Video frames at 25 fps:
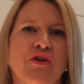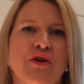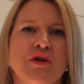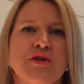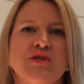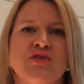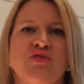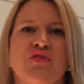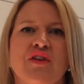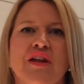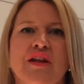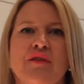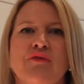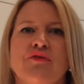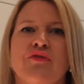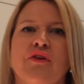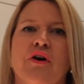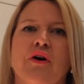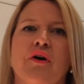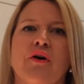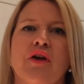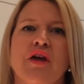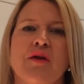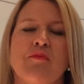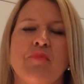useful info
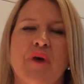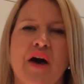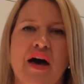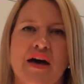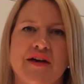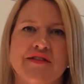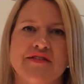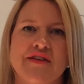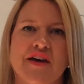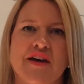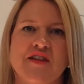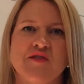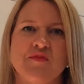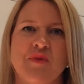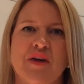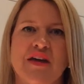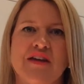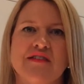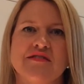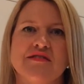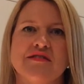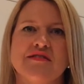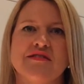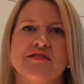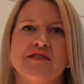in bite-sized
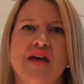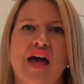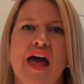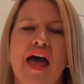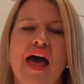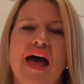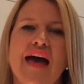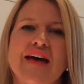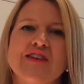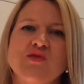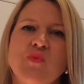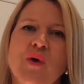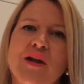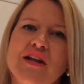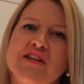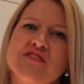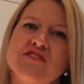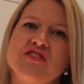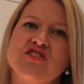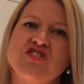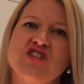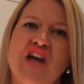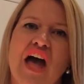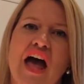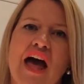pieces, as well as the
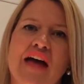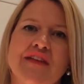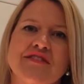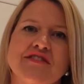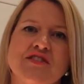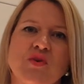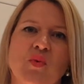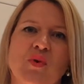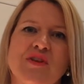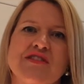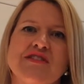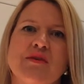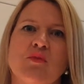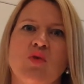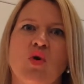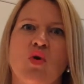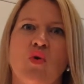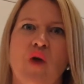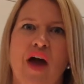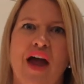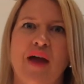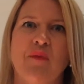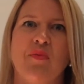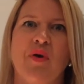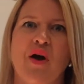chance to win some
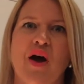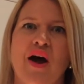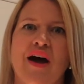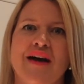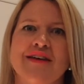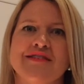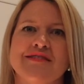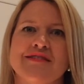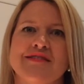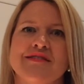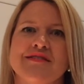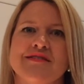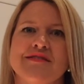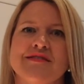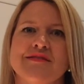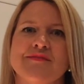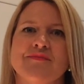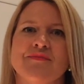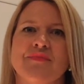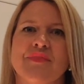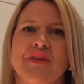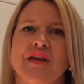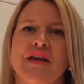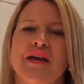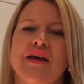great prizes.
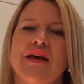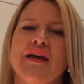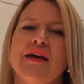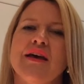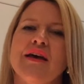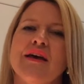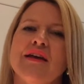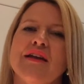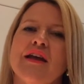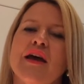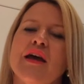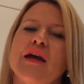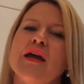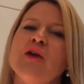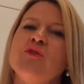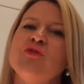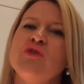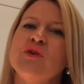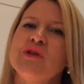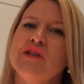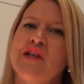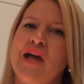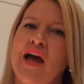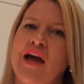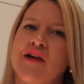Now, if
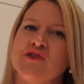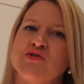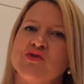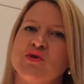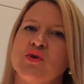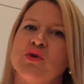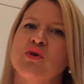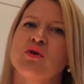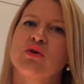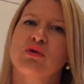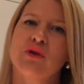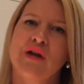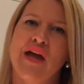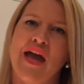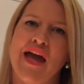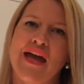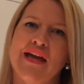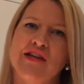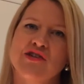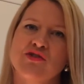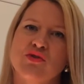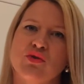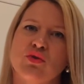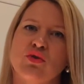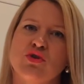you'd like to
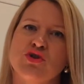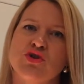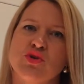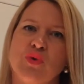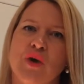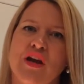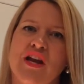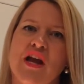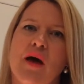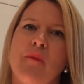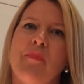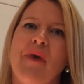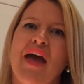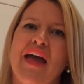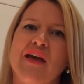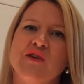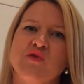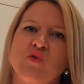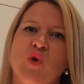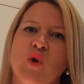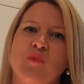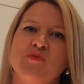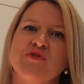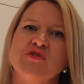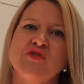create or join a
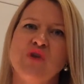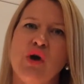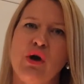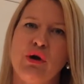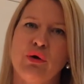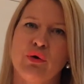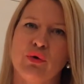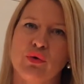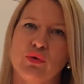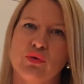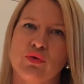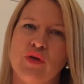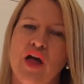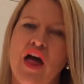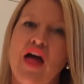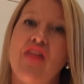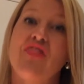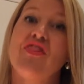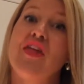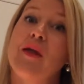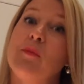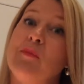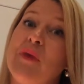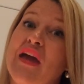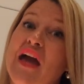BakeSwap circle,
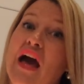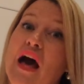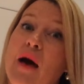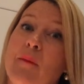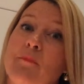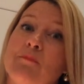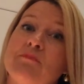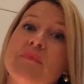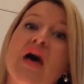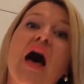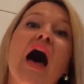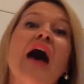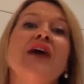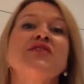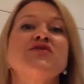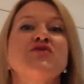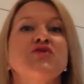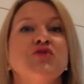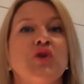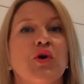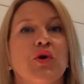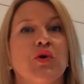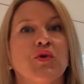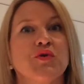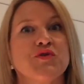then become a
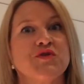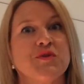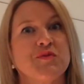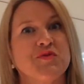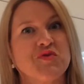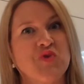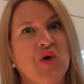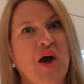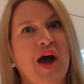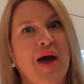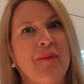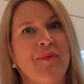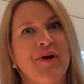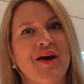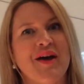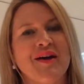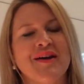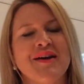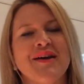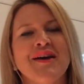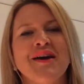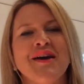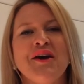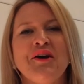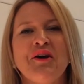circle subscriber.
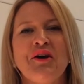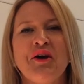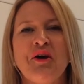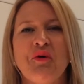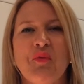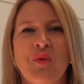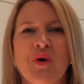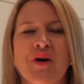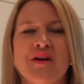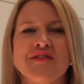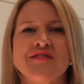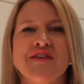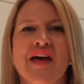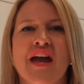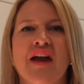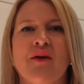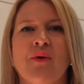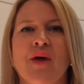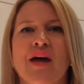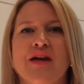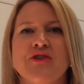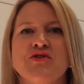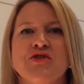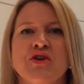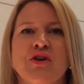It works out
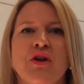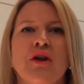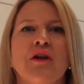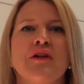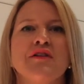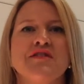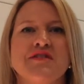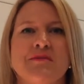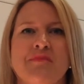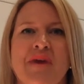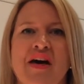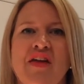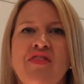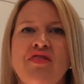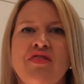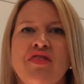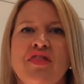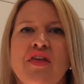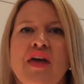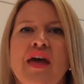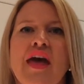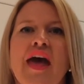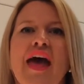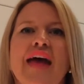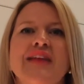around $2 a month,
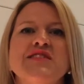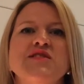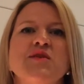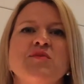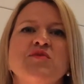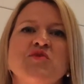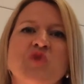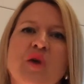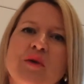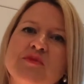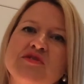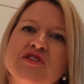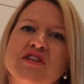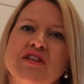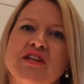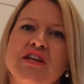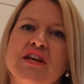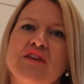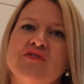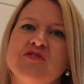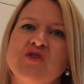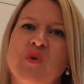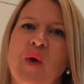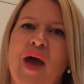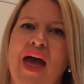and subscription
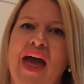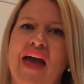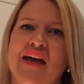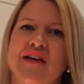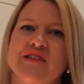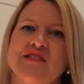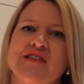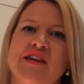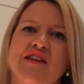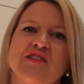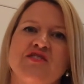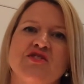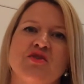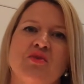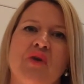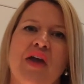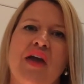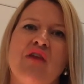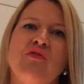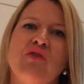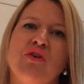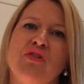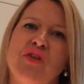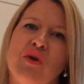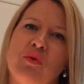gives you access to
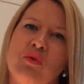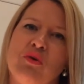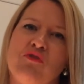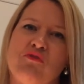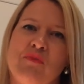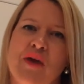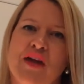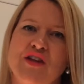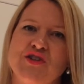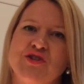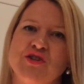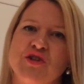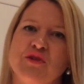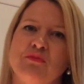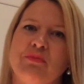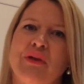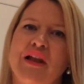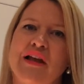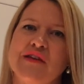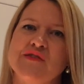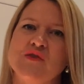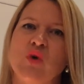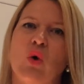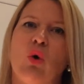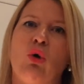everything we've mentioned,
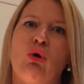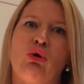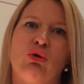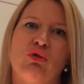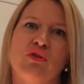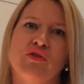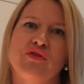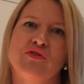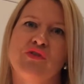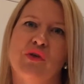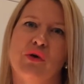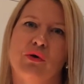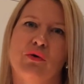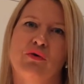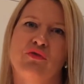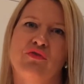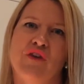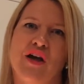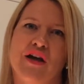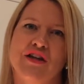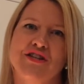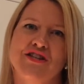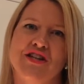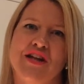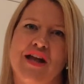plus all the circle
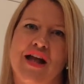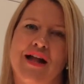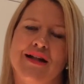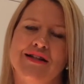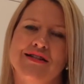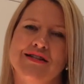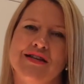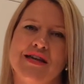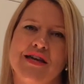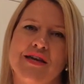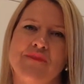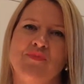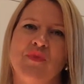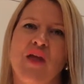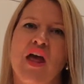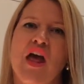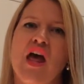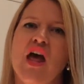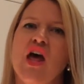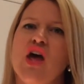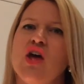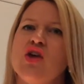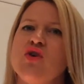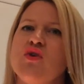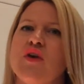functionality.
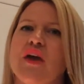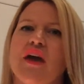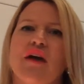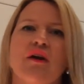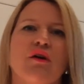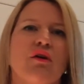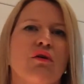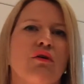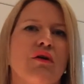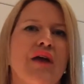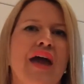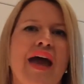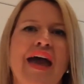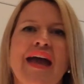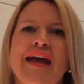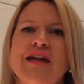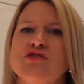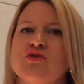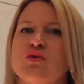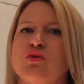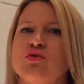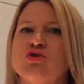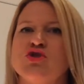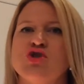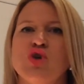You can create
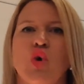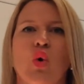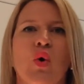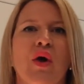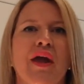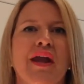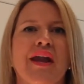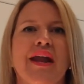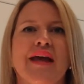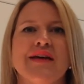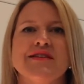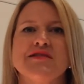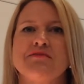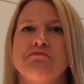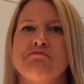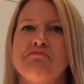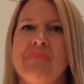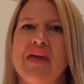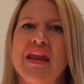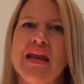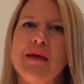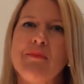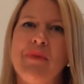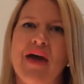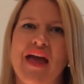or join as
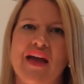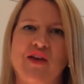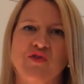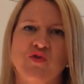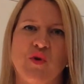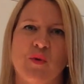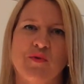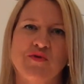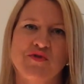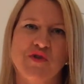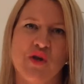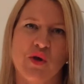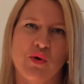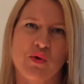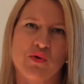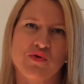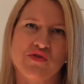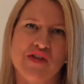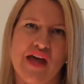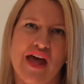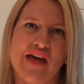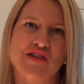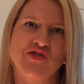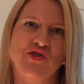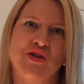many BakeSwap circles
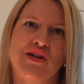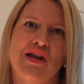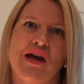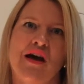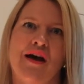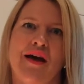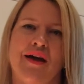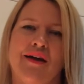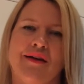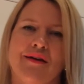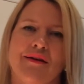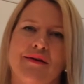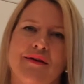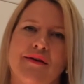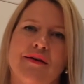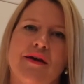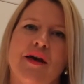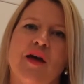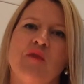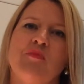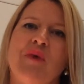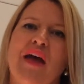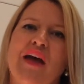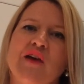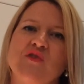as you like,
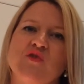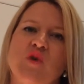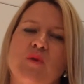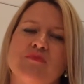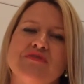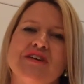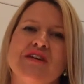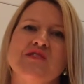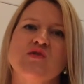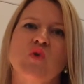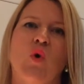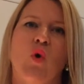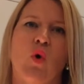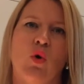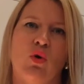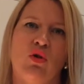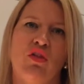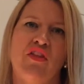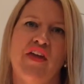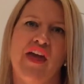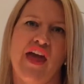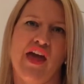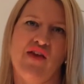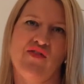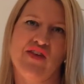and BakeSwap does all
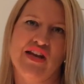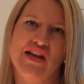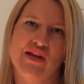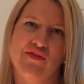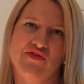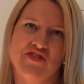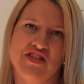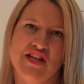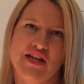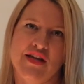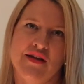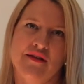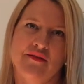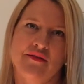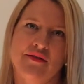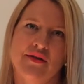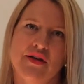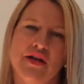the heavy lifting.